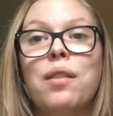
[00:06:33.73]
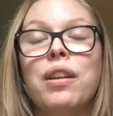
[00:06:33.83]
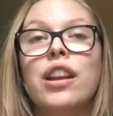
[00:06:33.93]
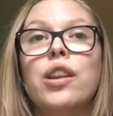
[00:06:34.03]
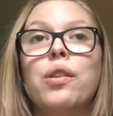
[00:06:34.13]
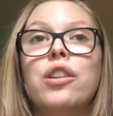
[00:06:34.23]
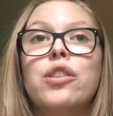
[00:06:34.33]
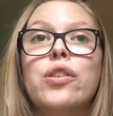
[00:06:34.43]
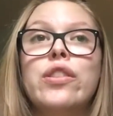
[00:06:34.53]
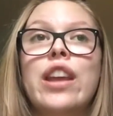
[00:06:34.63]
We're gonna do it
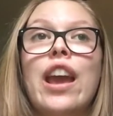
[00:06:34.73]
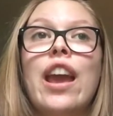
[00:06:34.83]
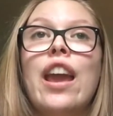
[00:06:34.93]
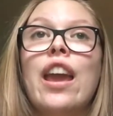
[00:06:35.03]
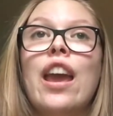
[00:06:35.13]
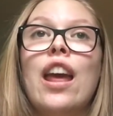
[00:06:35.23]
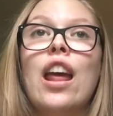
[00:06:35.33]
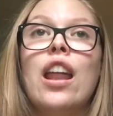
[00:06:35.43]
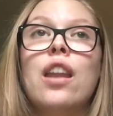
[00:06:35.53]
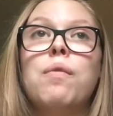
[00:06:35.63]
Tuesday,
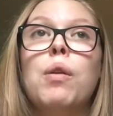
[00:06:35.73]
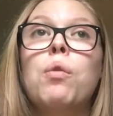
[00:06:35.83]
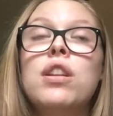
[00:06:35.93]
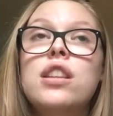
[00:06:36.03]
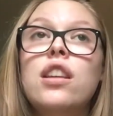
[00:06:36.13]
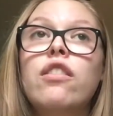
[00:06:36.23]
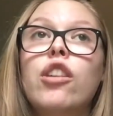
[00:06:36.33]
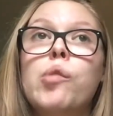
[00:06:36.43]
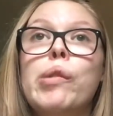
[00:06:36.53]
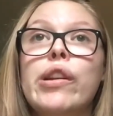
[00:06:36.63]
and my one set of
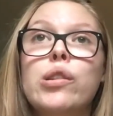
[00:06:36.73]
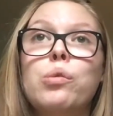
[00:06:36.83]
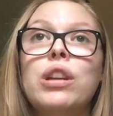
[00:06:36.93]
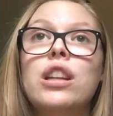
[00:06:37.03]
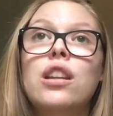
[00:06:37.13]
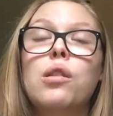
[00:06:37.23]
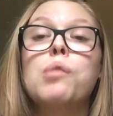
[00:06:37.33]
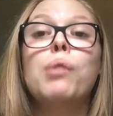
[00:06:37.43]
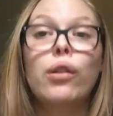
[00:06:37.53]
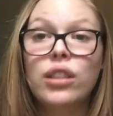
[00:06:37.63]
grandparents
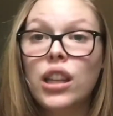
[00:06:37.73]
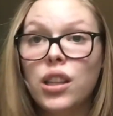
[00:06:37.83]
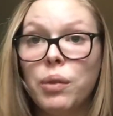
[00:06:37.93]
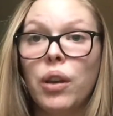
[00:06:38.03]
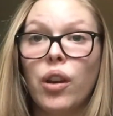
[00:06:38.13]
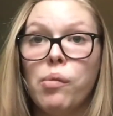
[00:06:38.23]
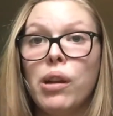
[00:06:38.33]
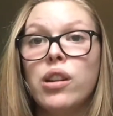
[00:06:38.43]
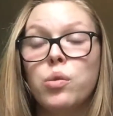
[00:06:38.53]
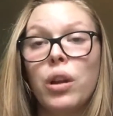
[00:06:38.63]
both sets of my
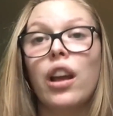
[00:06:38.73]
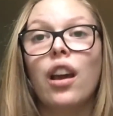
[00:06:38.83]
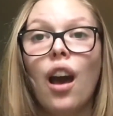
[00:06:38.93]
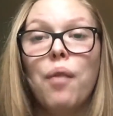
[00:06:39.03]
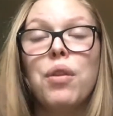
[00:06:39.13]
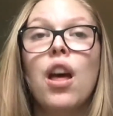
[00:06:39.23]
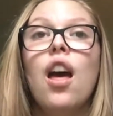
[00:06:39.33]
grandparents want to come.